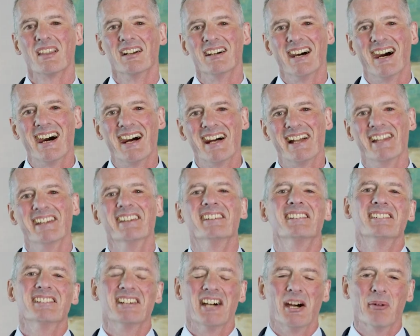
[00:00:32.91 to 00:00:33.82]
Hi,
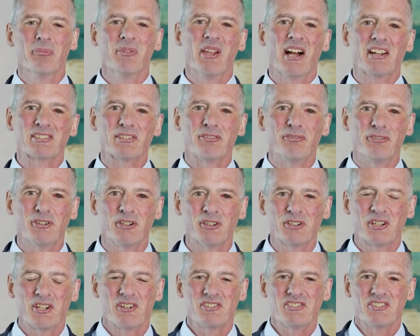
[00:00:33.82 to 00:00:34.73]
I'm Dr.
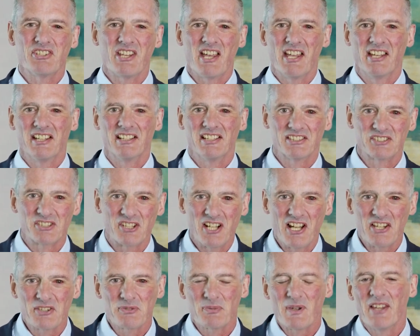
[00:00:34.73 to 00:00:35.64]
Phil Gauthier, a
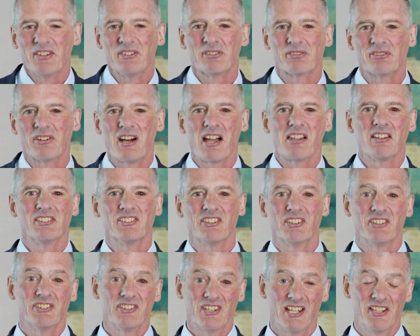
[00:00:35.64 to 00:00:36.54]
transplant
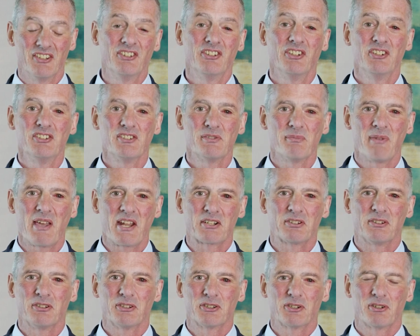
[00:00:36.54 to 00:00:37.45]
nephrologist and Senior
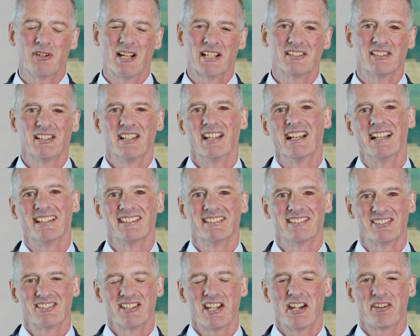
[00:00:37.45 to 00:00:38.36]
Medical Director at
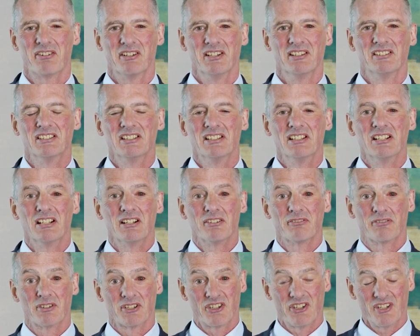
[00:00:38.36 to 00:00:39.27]
Natera.
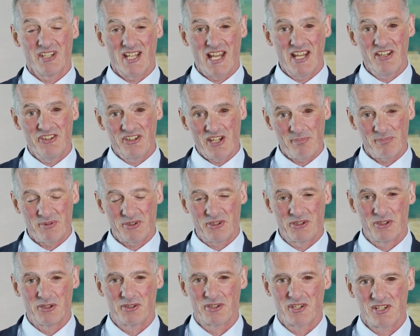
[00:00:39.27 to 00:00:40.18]
For today's
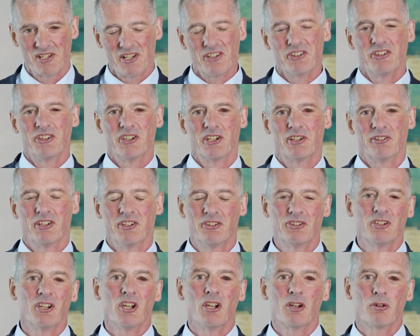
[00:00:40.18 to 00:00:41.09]
episode in our
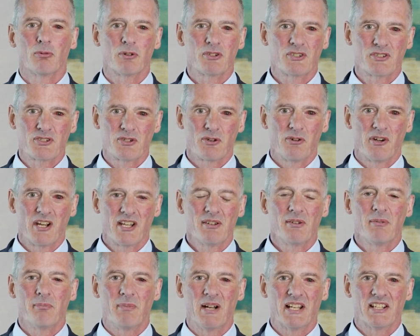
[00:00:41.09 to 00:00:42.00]
series, we're joined
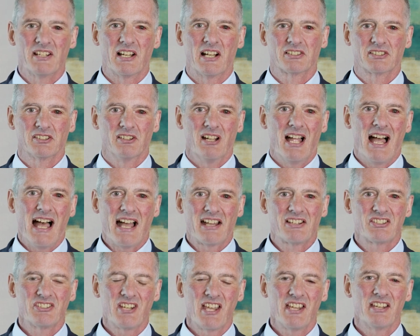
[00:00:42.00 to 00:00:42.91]
by Dr.
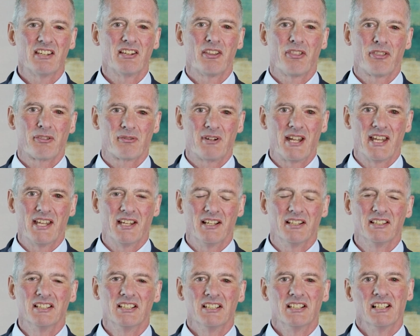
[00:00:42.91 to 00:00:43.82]
Akshay
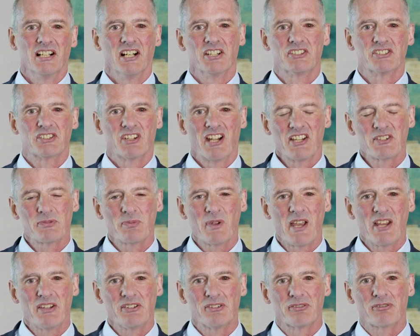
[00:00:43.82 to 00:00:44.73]
Athreya, a
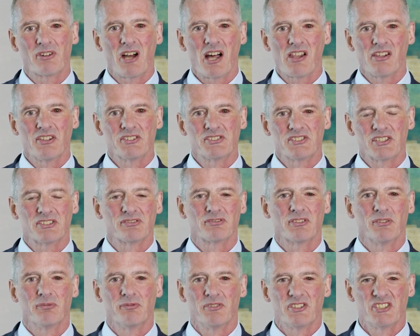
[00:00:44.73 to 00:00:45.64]
transplant nephrologist
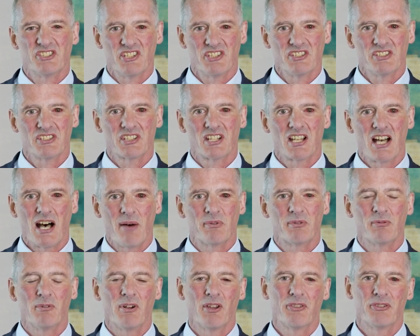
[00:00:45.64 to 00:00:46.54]
from Virginia
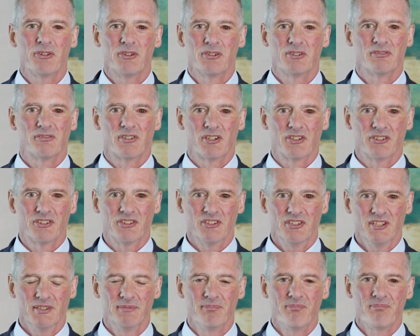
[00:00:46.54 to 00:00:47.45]
Commonwealth
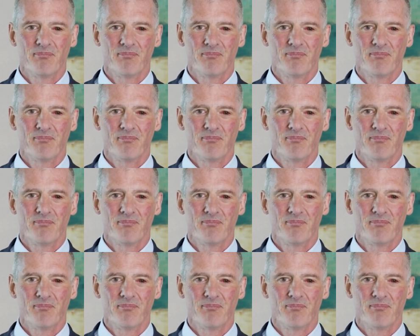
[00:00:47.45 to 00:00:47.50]
University.